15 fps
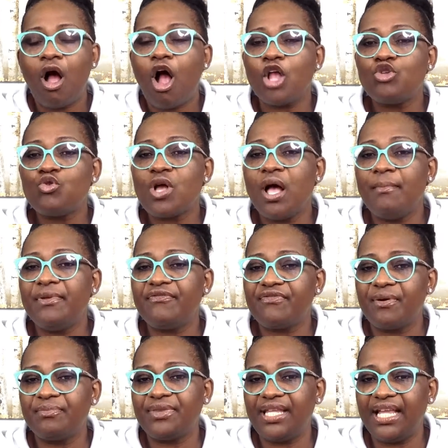Are you coming
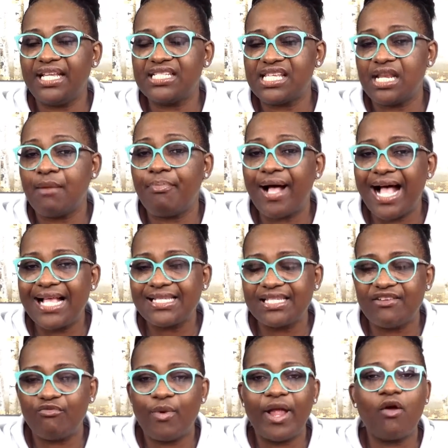from things in a
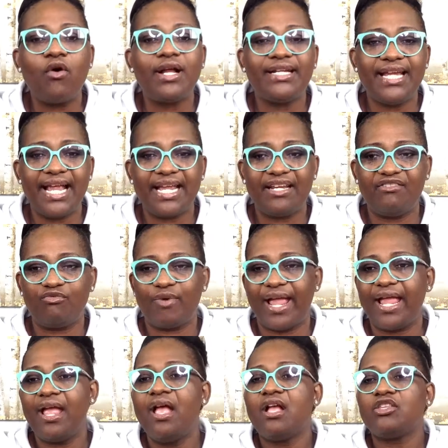positive way or a negative
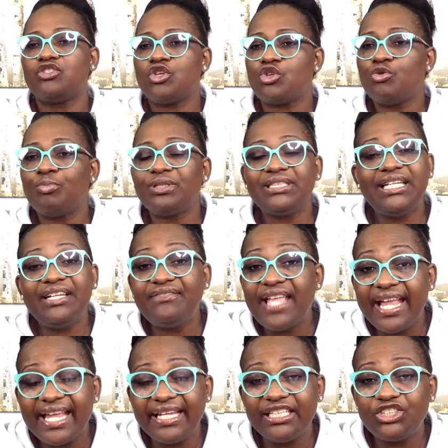way? Do you believe
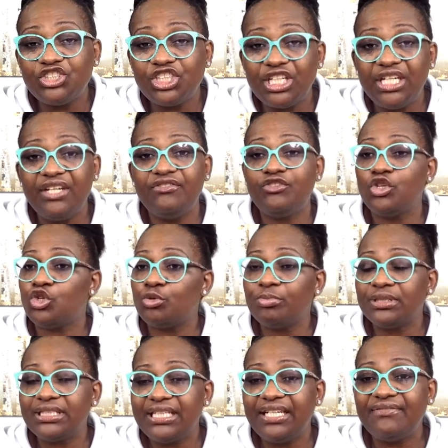they can achieve? Do you
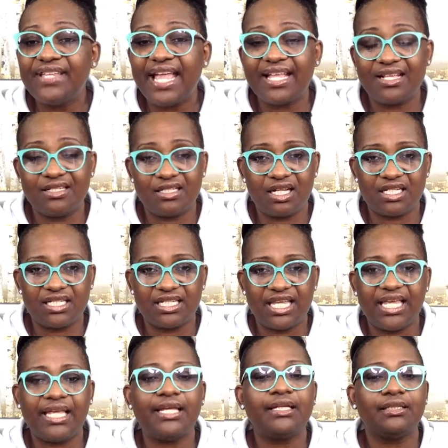believe they can
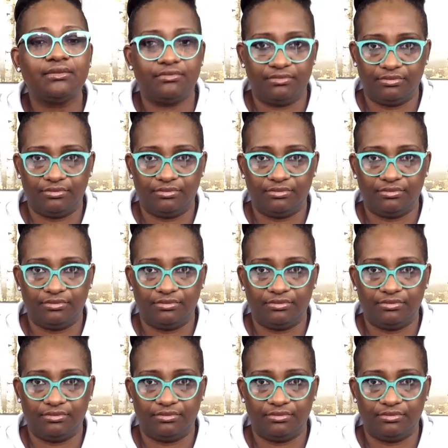succeed?